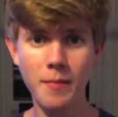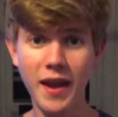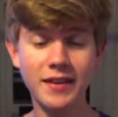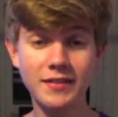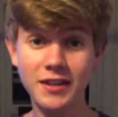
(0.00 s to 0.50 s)

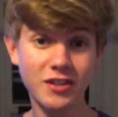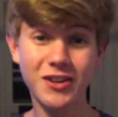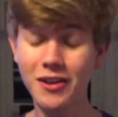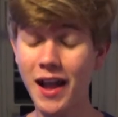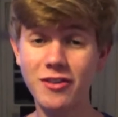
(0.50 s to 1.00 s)
paint to get
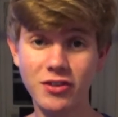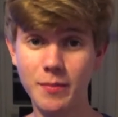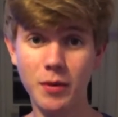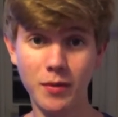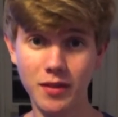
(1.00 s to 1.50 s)
started
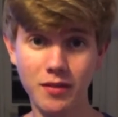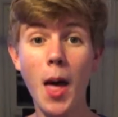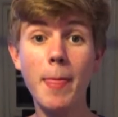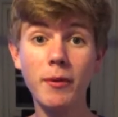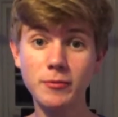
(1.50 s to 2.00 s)

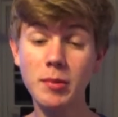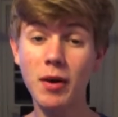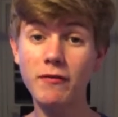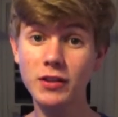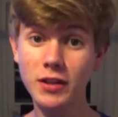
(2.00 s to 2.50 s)
hydrodipping with. Most people
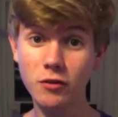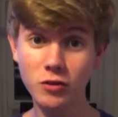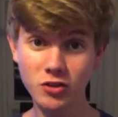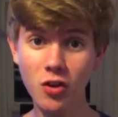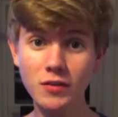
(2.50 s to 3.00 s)
have really good
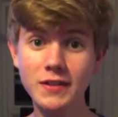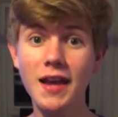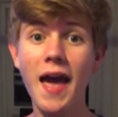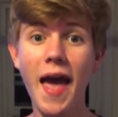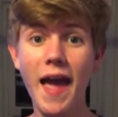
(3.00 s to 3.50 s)
results,
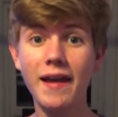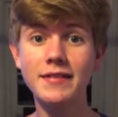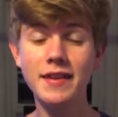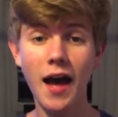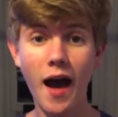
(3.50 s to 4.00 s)

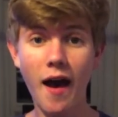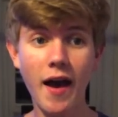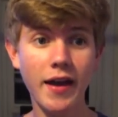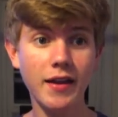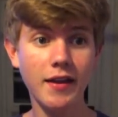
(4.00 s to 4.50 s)
and
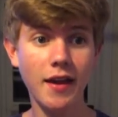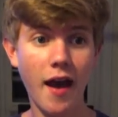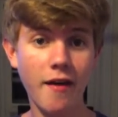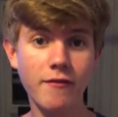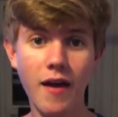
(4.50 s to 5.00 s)
I
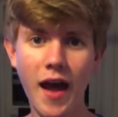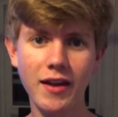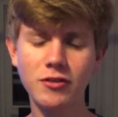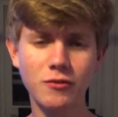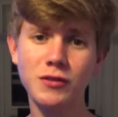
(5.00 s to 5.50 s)
have
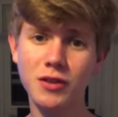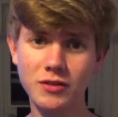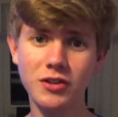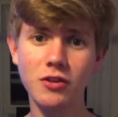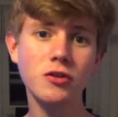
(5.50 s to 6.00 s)
had good
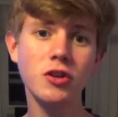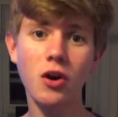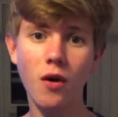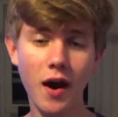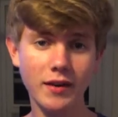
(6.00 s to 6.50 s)
results too,
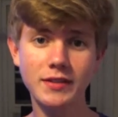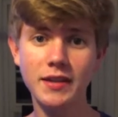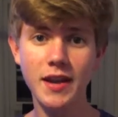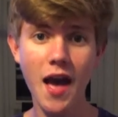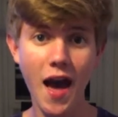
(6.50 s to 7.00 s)
so
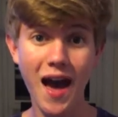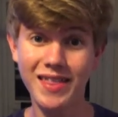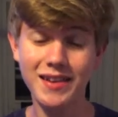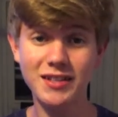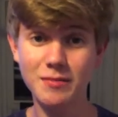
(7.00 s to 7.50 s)
honestly, I
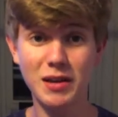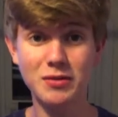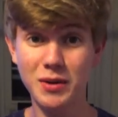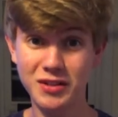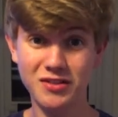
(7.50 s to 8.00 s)
think it's the best
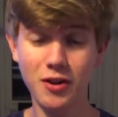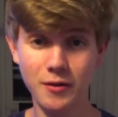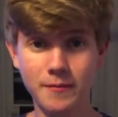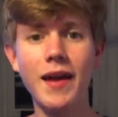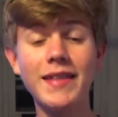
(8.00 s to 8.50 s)
way to start.
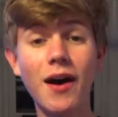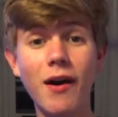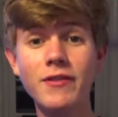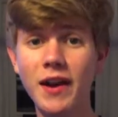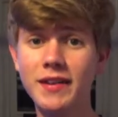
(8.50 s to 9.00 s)
Now,
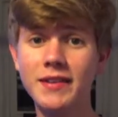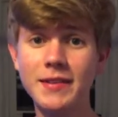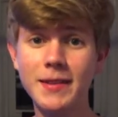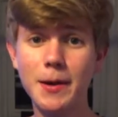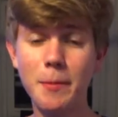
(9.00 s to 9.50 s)
I've gotten
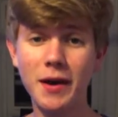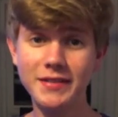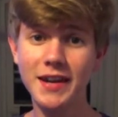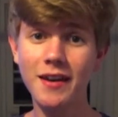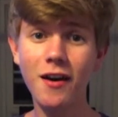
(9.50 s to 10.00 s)
into the
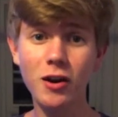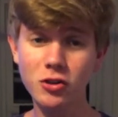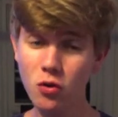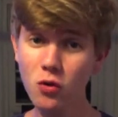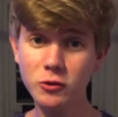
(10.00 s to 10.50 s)
Montana
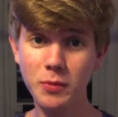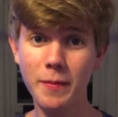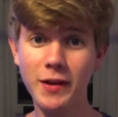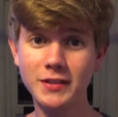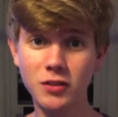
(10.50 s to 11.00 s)
Hardcore spray
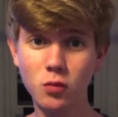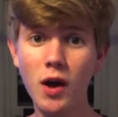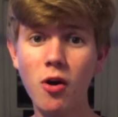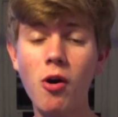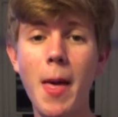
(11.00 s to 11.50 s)
paints as
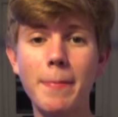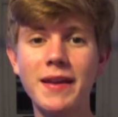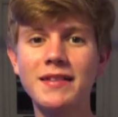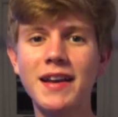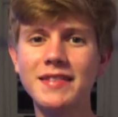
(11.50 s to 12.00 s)
well,
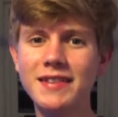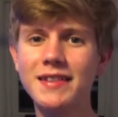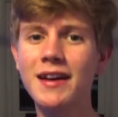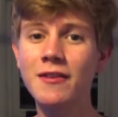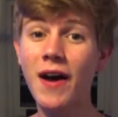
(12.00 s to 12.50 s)
because I see a
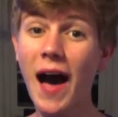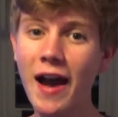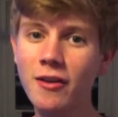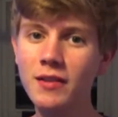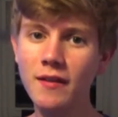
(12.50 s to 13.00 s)
lot of
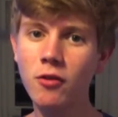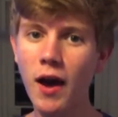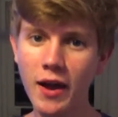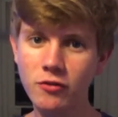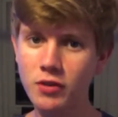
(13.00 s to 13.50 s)
higher level
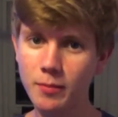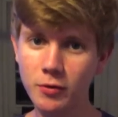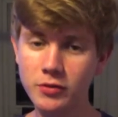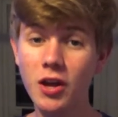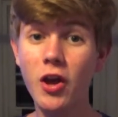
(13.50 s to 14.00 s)
hydro
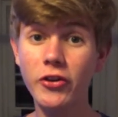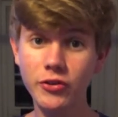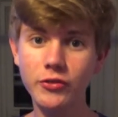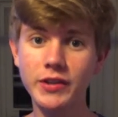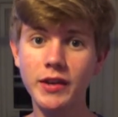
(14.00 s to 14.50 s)
dippers
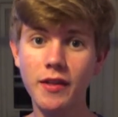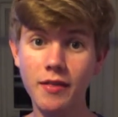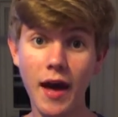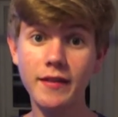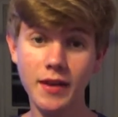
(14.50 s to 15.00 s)
using
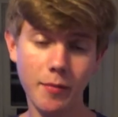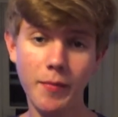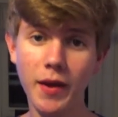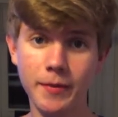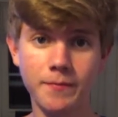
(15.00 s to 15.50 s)
that type of
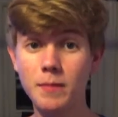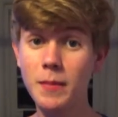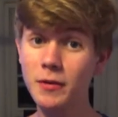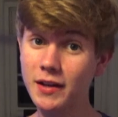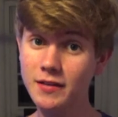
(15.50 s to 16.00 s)
paint.
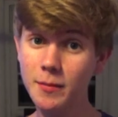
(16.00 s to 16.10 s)
People like